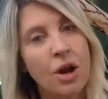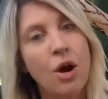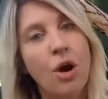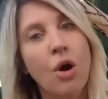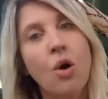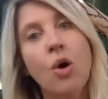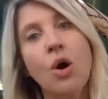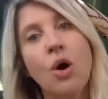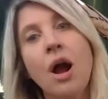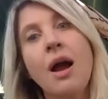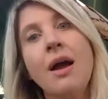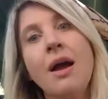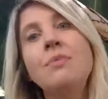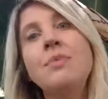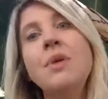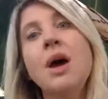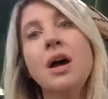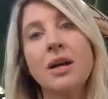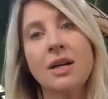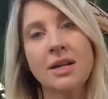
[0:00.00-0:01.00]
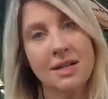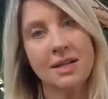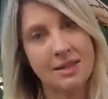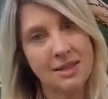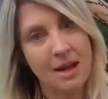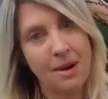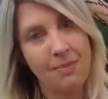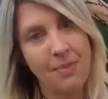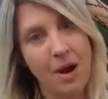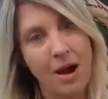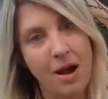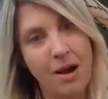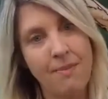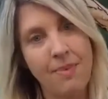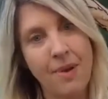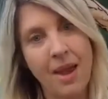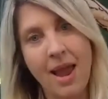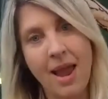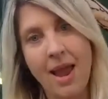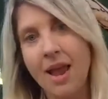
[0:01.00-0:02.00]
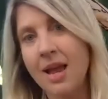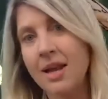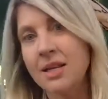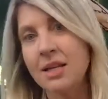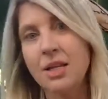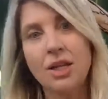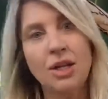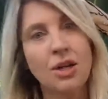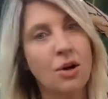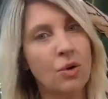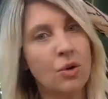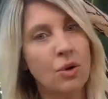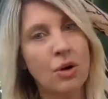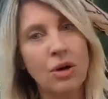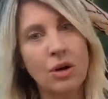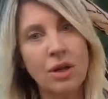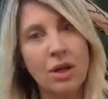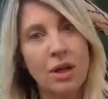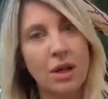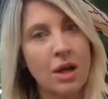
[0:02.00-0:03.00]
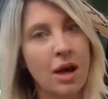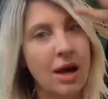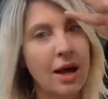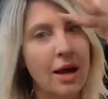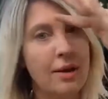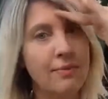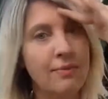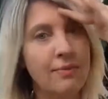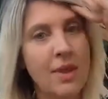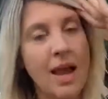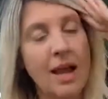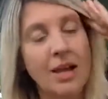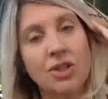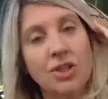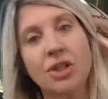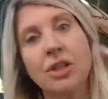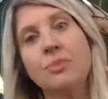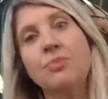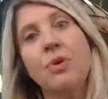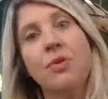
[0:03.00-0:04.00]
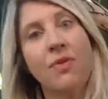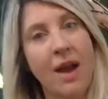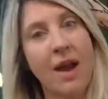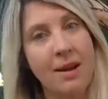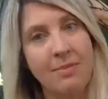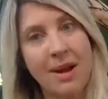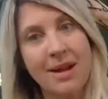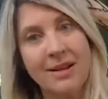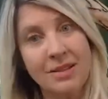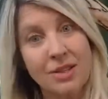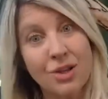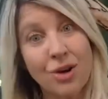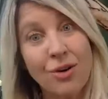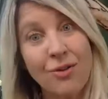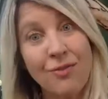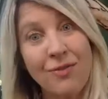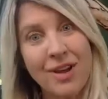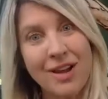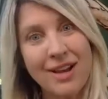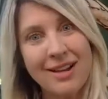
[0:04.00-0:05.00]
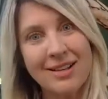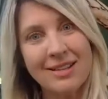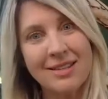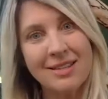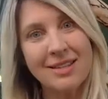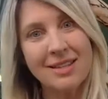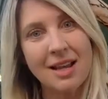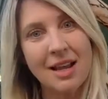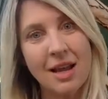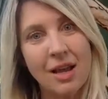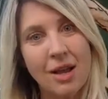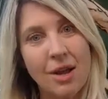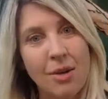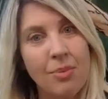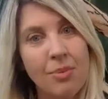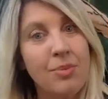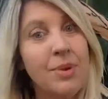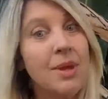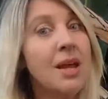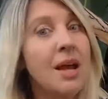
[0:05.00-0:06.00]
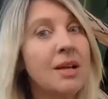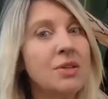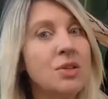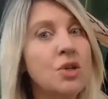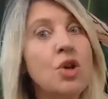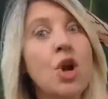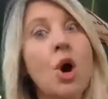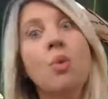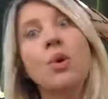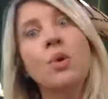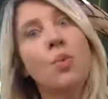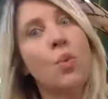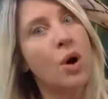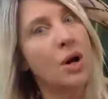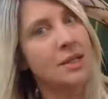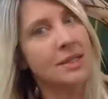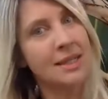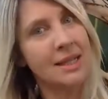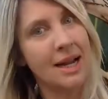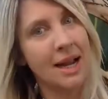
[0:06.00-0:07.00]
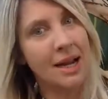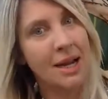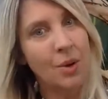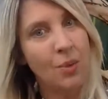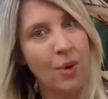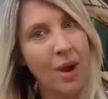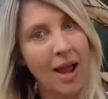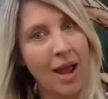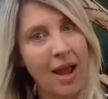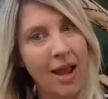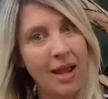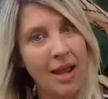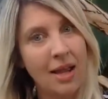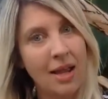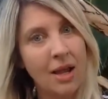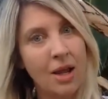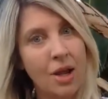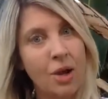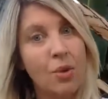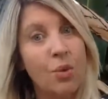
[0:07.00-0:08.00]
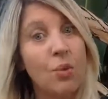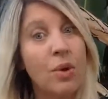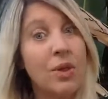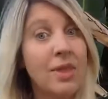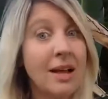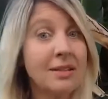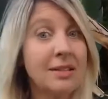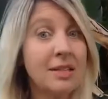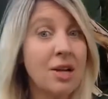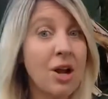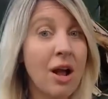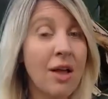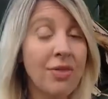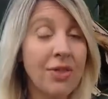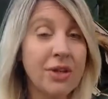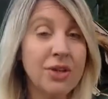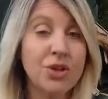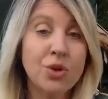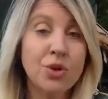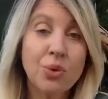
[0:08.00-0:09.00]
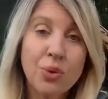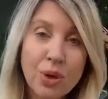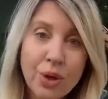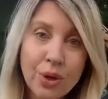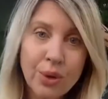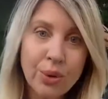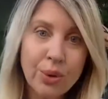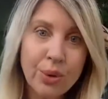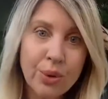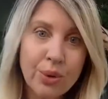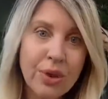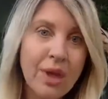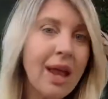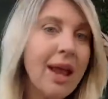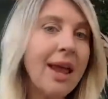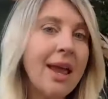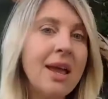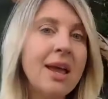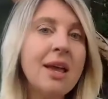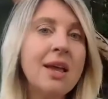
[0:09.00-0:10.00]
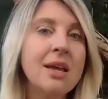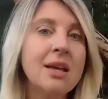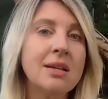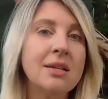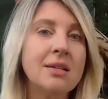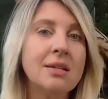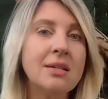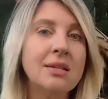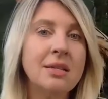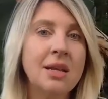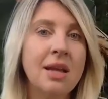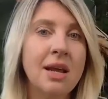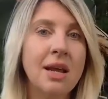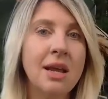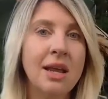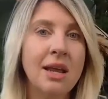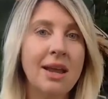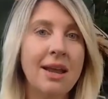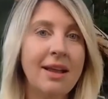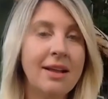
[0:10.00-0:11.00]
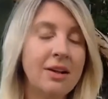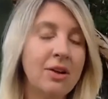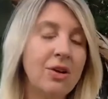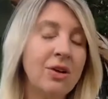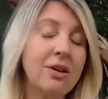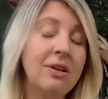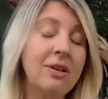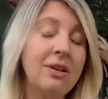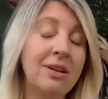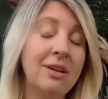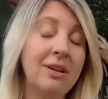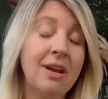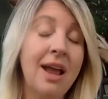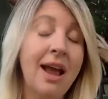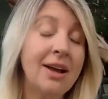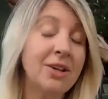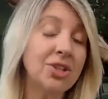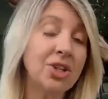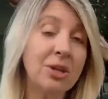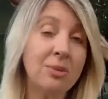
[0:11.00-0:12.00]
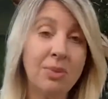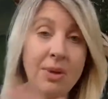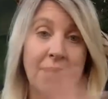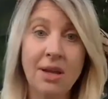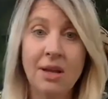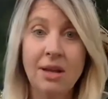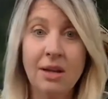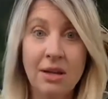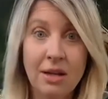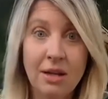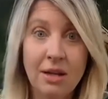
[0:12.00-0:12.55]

or I'm not going to step up and, actually provide my service because no one wants it anyway, when that's not the truth, and it couldn't actually be,